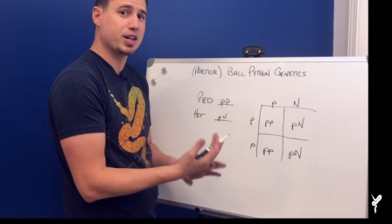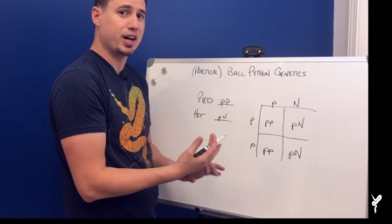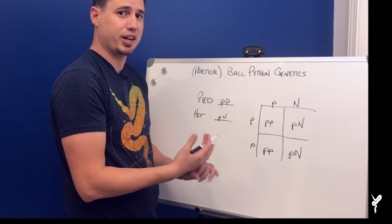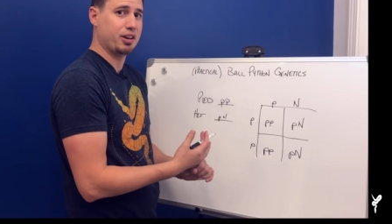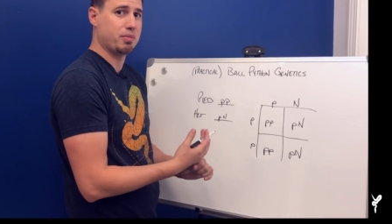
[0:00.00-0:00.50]

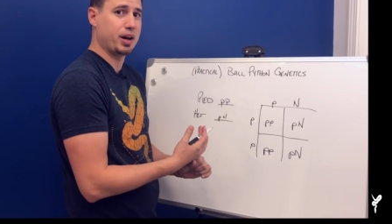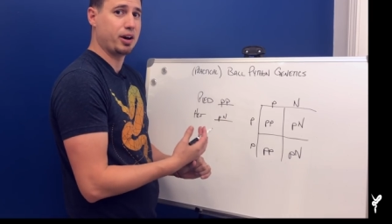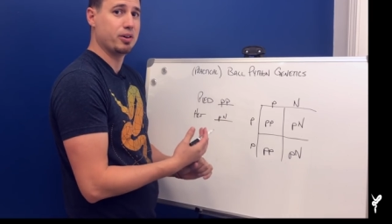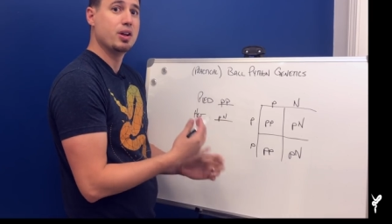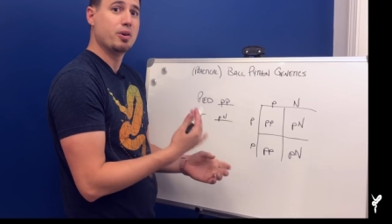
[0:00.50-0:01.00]
talking
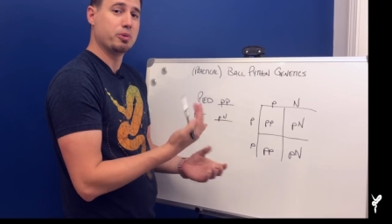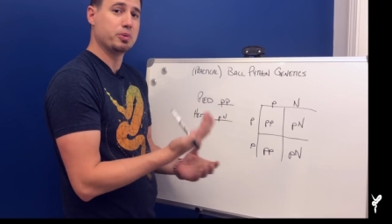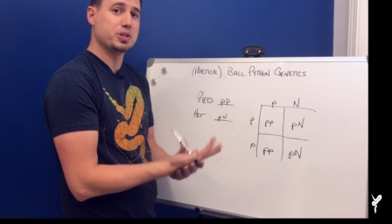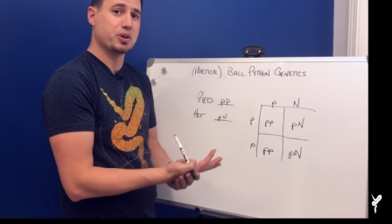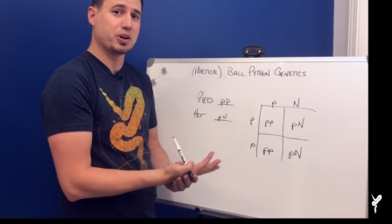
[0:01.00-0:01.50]
about when
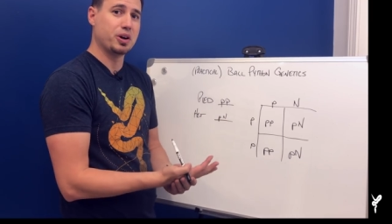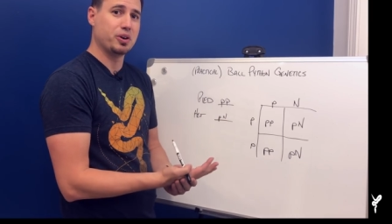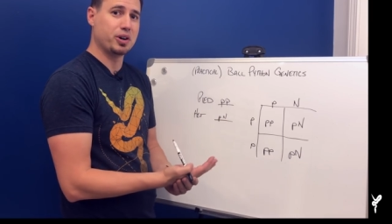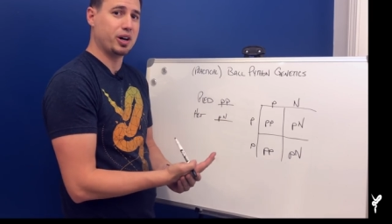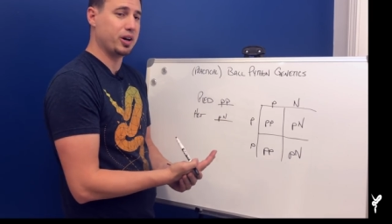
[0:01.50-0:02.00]
we do a
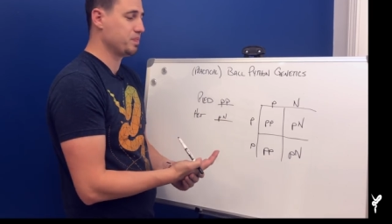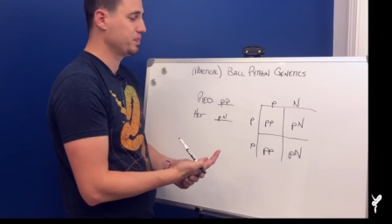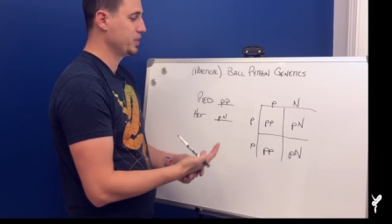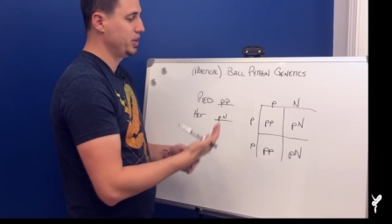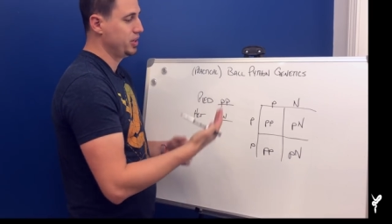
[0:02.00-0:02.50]
codom
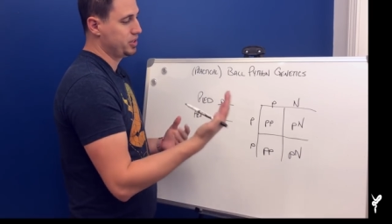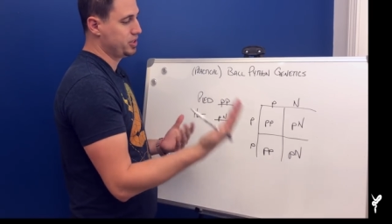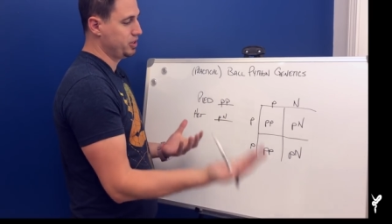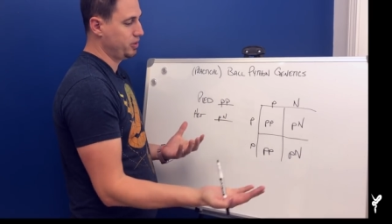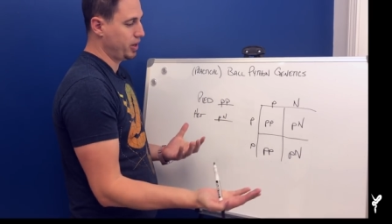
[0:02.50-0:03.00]

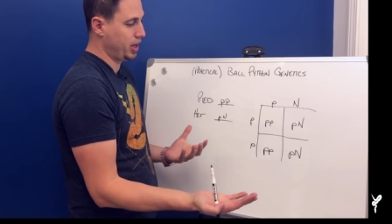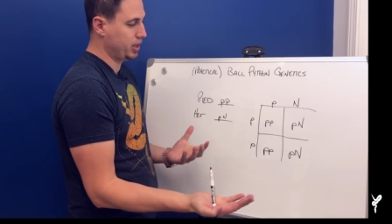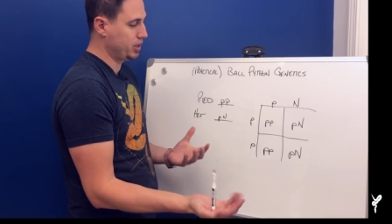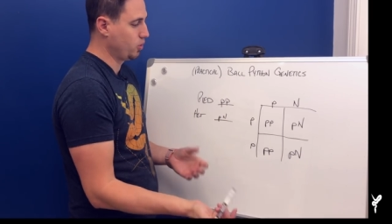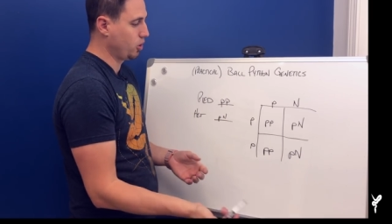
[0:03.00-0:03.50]
to
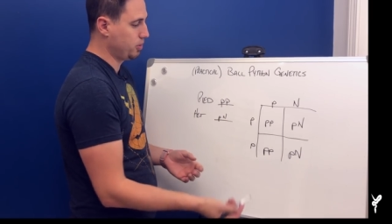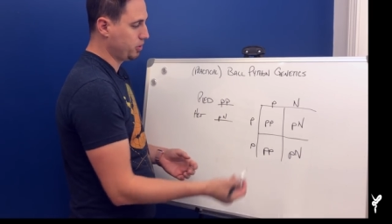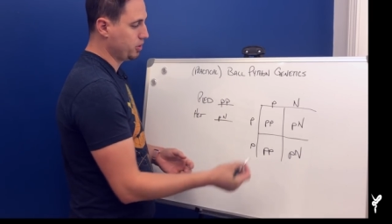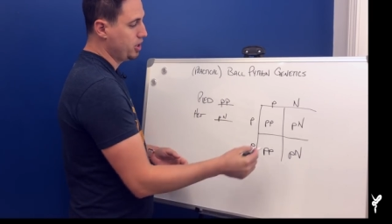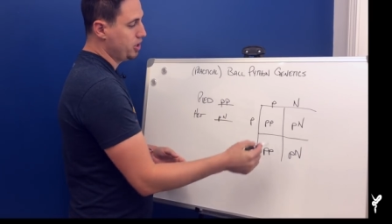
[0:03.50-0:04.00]
a
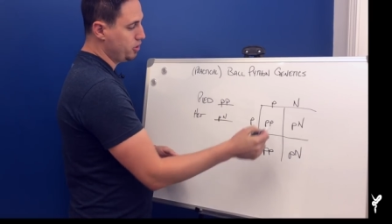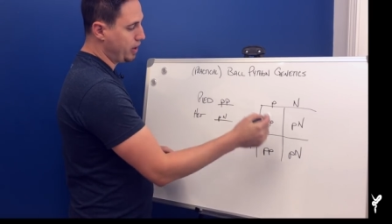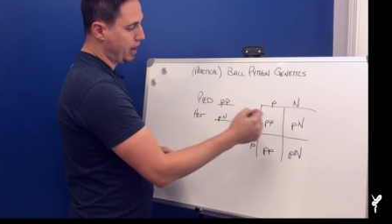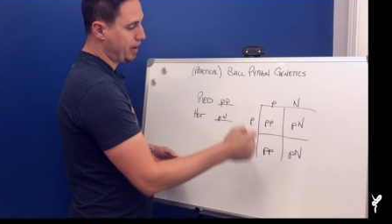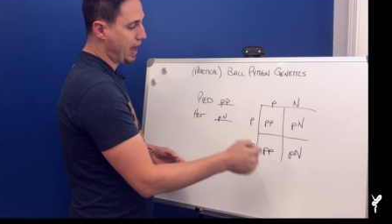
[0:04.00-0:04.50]
normal. You
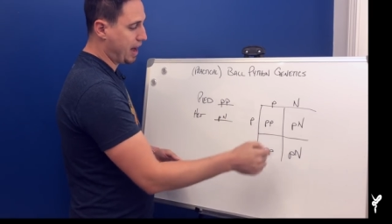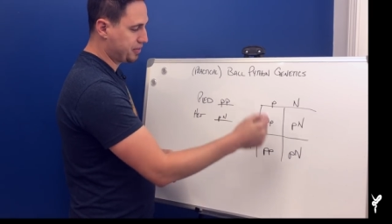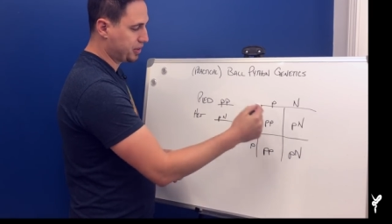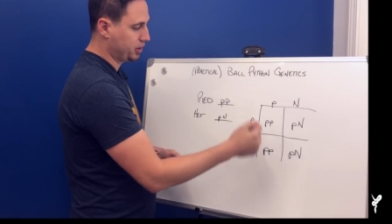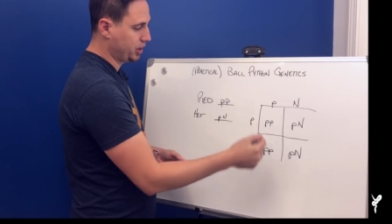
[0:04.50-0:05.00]
have
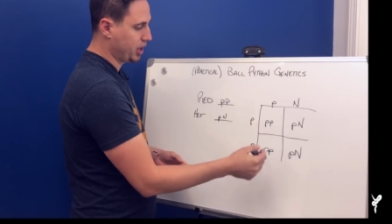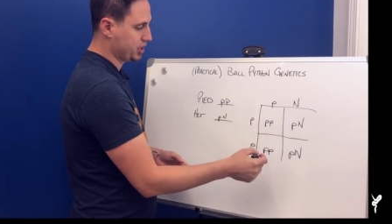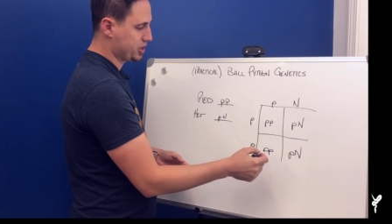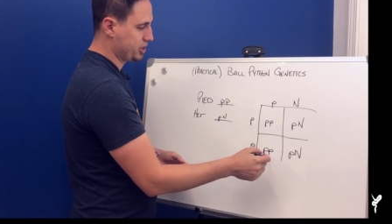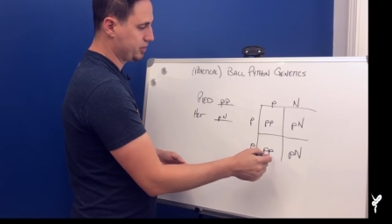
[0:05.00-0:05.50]
half the
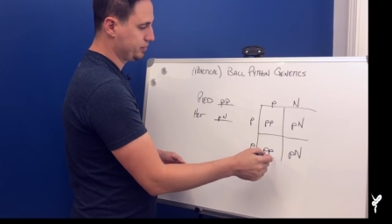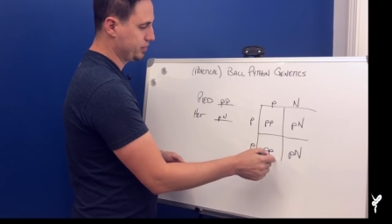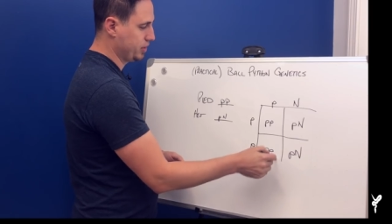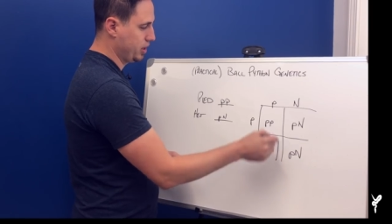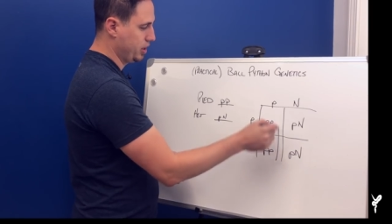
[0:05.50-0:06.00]
clutch
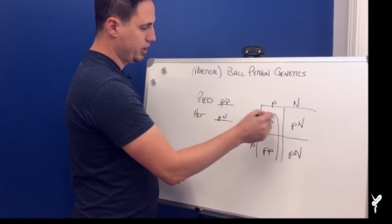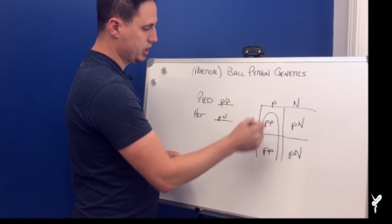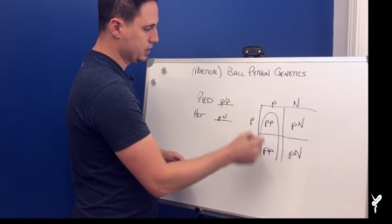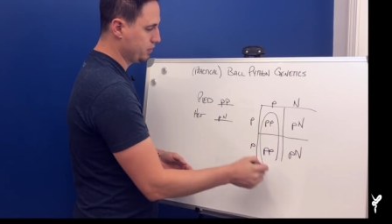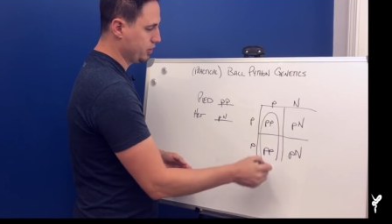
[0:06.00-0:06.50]

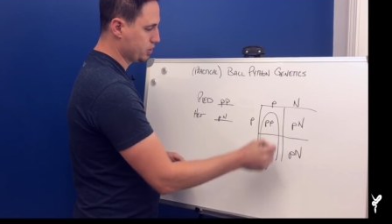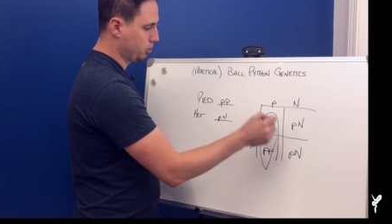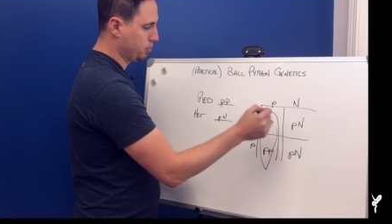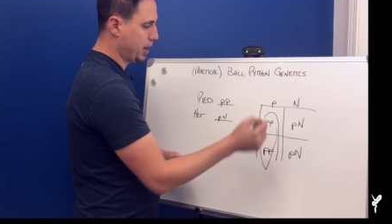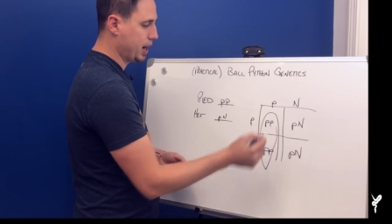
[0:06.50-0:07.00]
is
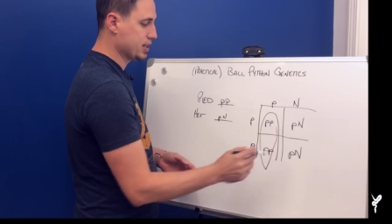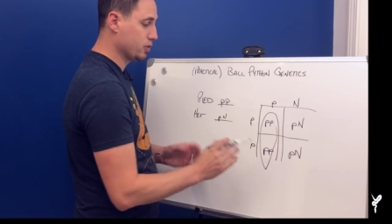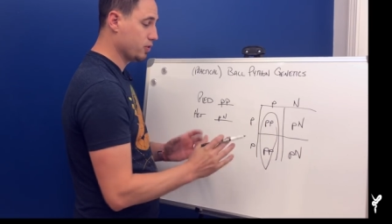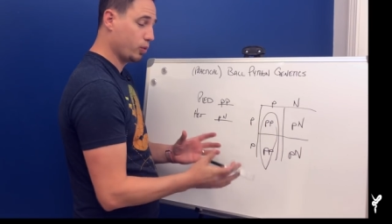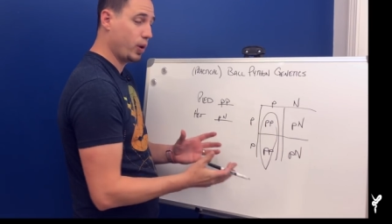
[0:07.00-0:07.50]
visual pied. So
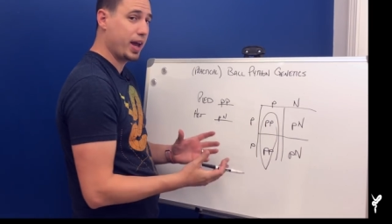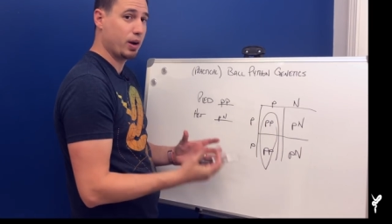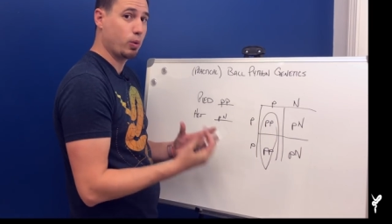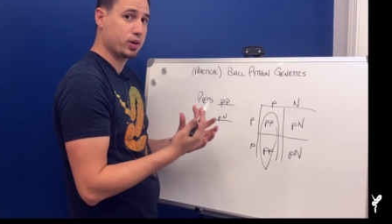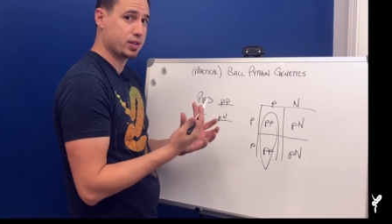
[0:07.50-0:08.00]
in a way, it
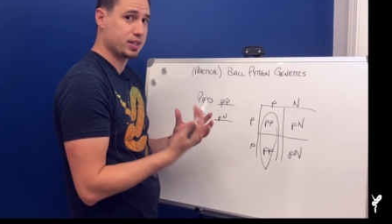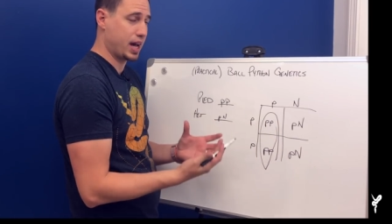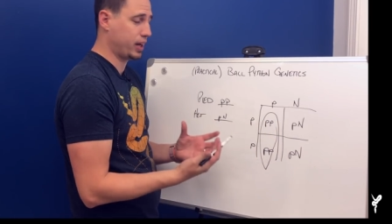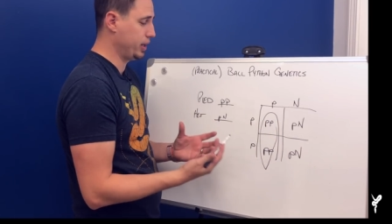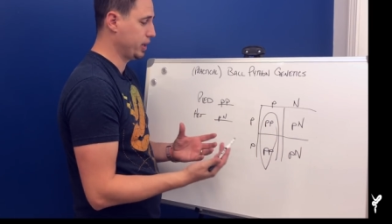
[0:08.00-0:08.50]
works
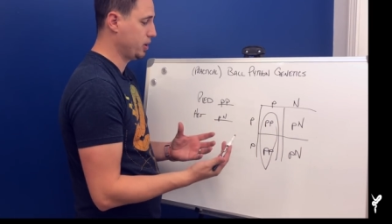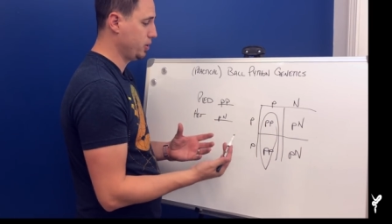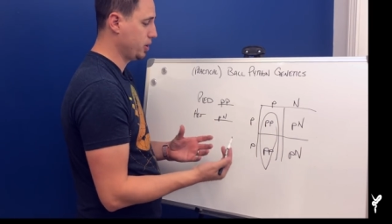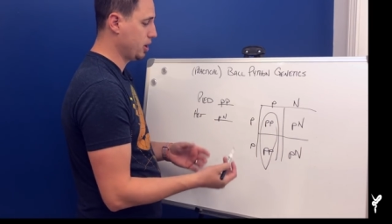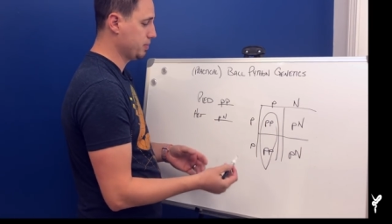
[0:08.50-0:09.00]
exactly like
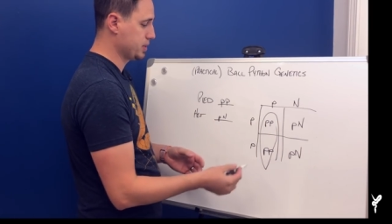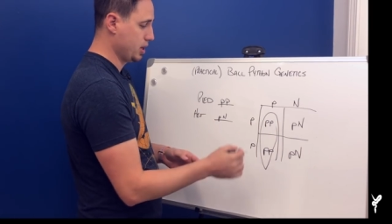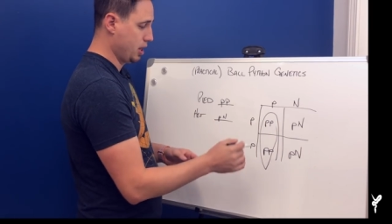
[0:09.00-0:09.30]
codoms.